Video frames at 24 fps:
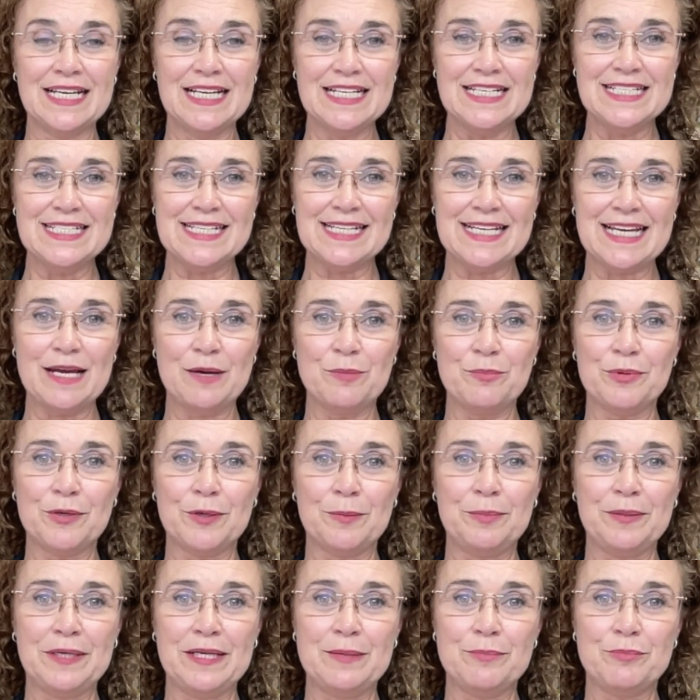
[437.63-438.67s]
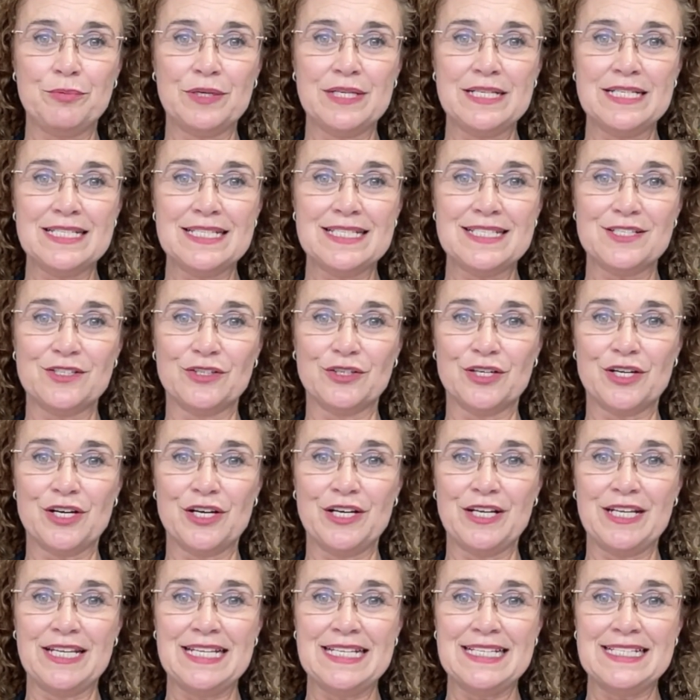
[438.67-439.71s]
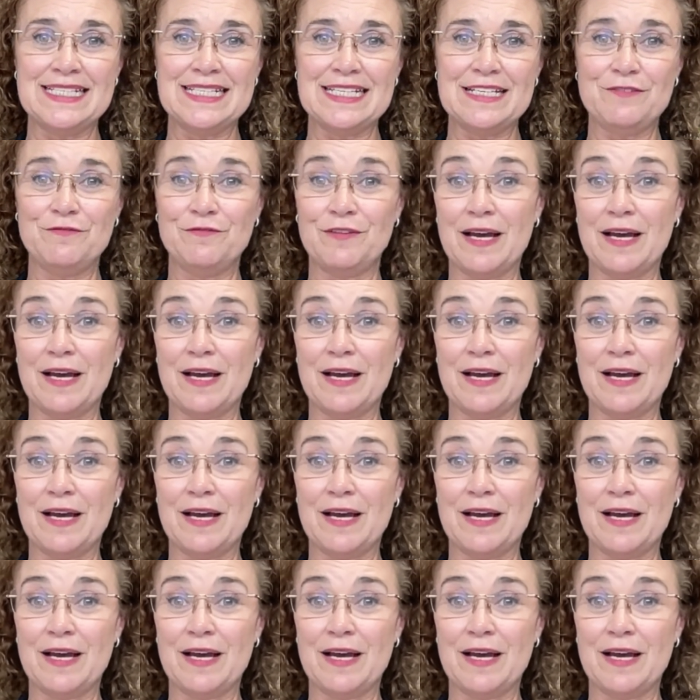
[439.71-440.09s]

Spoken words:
Check out propertyapprentice.co.nz